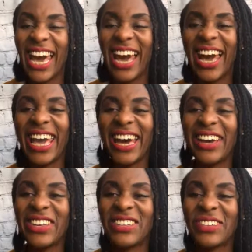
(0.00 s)
Hi,
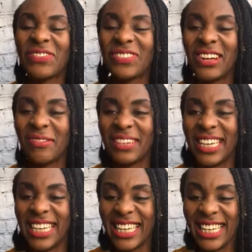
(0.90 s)
how you doing?
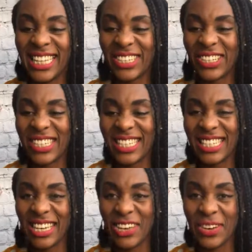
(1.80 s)
Lovely. It's good to
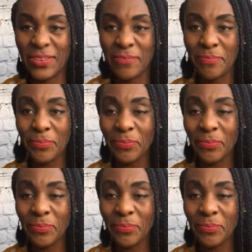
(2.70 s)
see you.